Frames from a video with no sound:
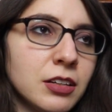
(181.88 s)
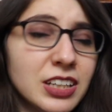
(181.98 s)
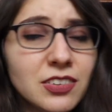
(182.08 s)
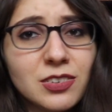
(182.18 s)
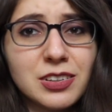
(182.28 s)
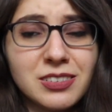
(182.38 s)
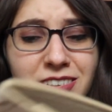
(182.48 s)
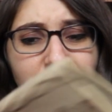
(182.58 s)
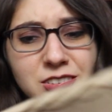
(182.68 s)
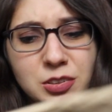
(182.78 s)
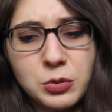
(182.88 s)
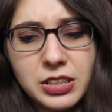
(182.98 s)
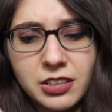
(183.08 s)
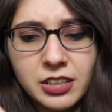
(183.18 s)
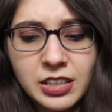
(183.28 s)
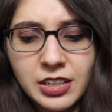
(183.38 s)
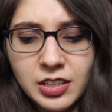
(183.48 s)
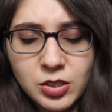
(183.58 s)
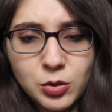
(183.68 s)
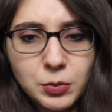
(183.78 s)
I guess could do either.
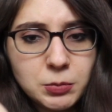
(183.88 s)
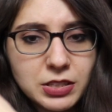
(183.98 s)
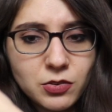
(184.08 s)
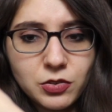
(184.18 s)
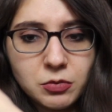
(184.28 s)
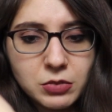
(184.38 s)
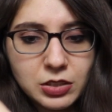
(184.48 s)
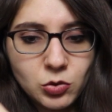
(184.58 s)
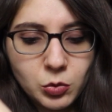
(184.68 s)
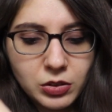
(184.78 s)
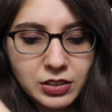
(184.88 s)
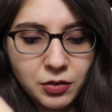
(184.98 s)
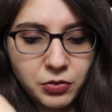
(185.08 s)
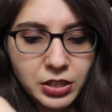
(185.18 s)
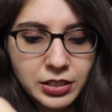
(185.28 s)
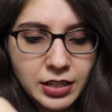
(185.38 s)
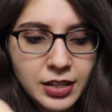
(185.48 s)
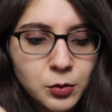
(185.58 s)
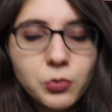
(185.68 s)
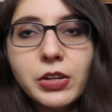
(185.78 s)
Or maybe it's for something totally different.
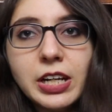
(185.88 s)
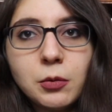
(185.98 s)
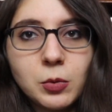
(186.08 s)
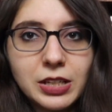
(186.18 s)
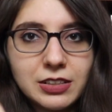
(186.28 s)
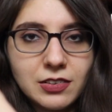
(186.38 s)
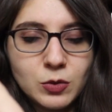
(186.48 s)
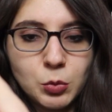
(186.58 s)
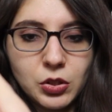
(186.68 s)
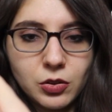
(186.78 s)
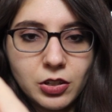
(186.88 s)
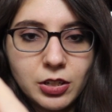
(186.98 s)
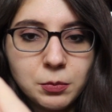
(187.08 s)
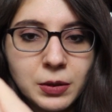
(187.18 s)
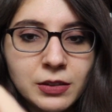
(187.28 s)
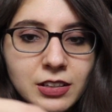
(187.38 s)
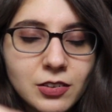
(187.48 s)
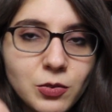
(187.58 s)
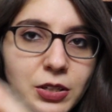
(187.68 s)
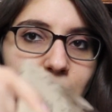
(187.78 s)
We'll find out when we get to the spoiler card, but it
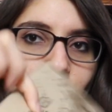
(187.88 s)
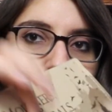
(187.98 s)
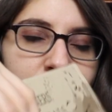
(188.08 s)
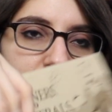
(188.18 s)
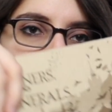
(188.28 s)
is very cool.